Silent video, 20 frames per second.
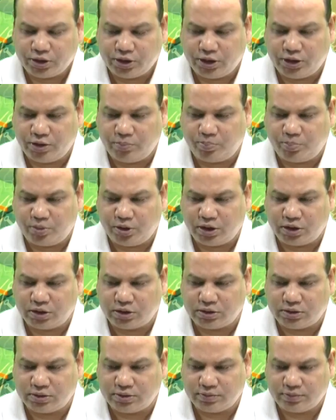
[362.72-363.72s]

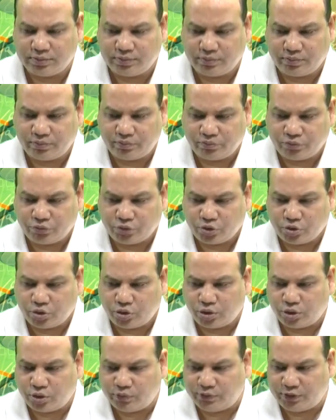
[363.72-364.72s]
EPS
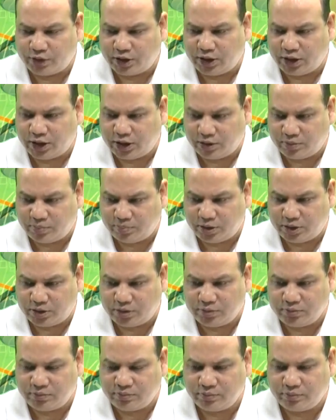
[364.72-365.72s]
of A and
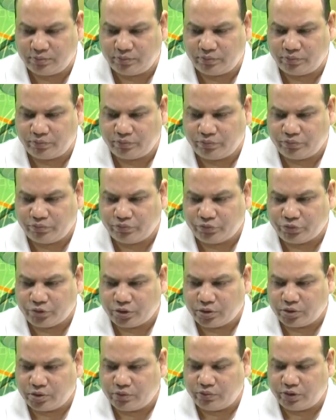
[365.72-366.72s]
B
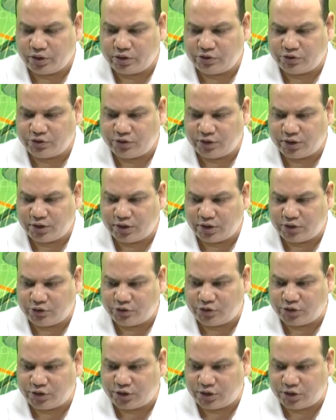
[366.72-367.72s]
when
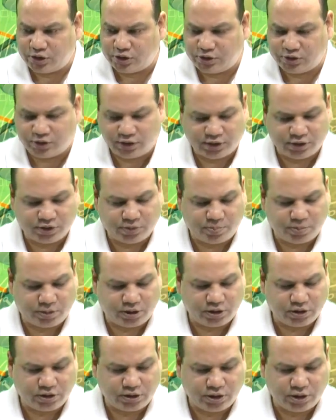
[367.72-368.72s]
synergy is
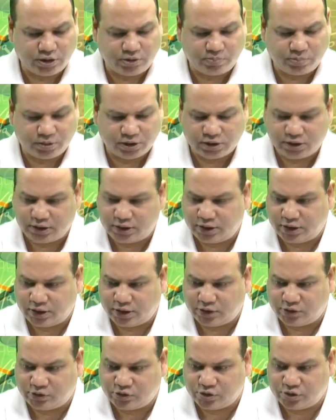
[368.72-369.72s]
expressed in
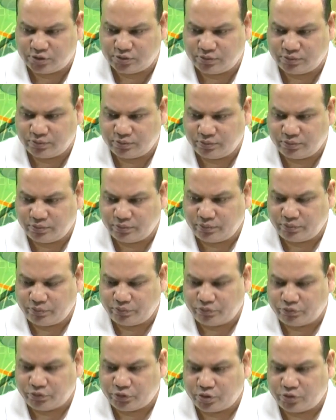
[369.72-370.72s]
percentage.
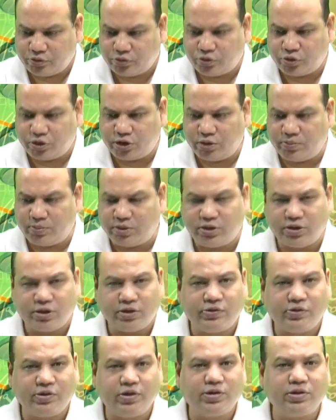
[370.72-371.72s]
So they may
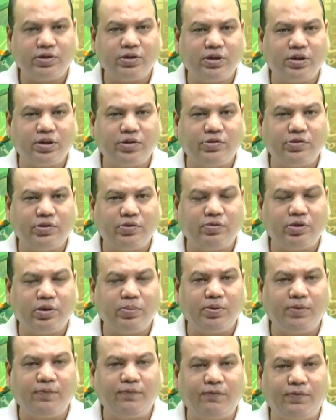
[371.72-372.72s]
just say synergy will
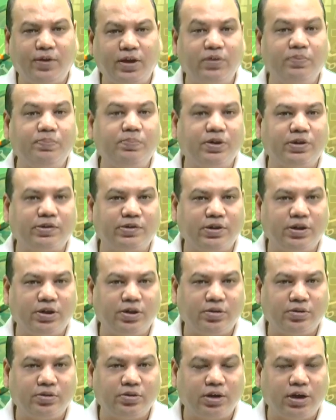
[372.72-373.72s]
be 5%
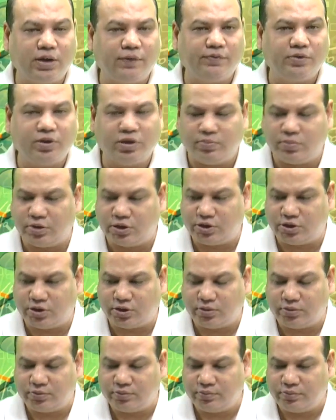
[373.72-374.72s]
after merger.